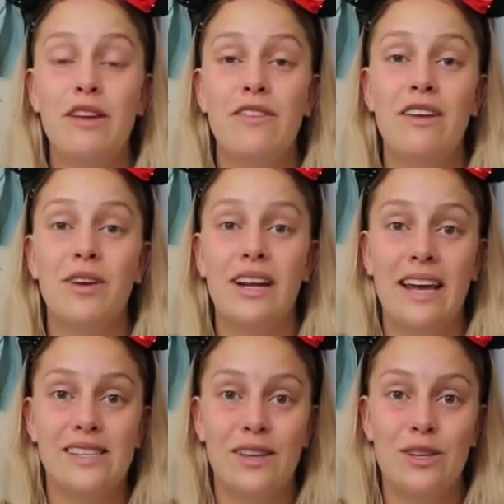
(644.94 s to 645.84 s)
my favorite
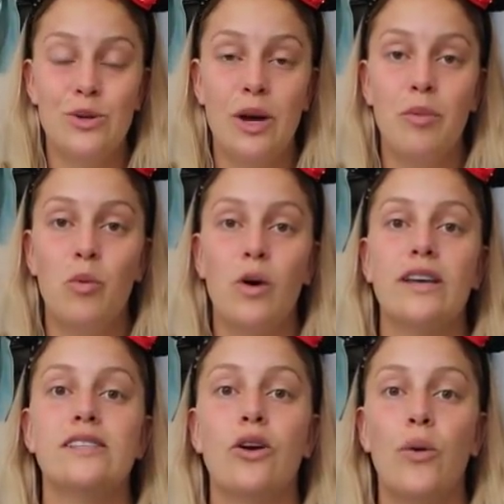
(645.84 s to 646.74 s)
nights on the trip
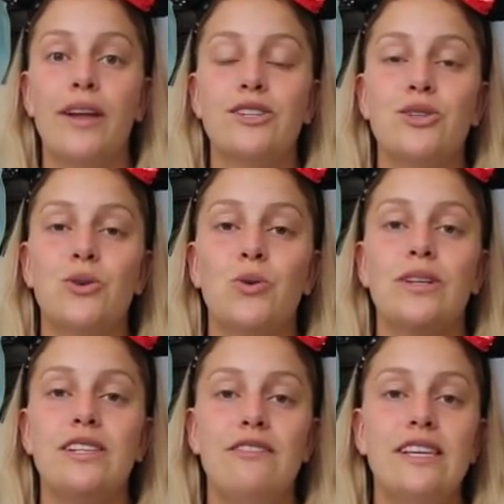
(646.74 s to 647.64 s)
was going to
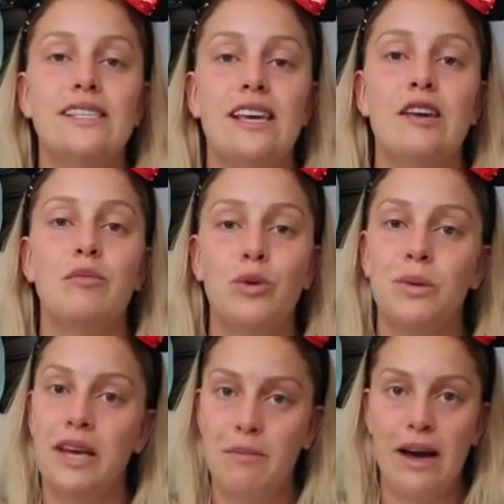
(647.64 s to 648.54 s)
D V C
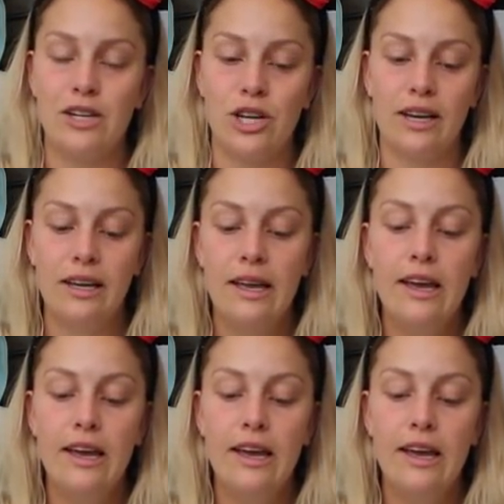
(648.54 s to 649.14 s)
Moonlight Magic.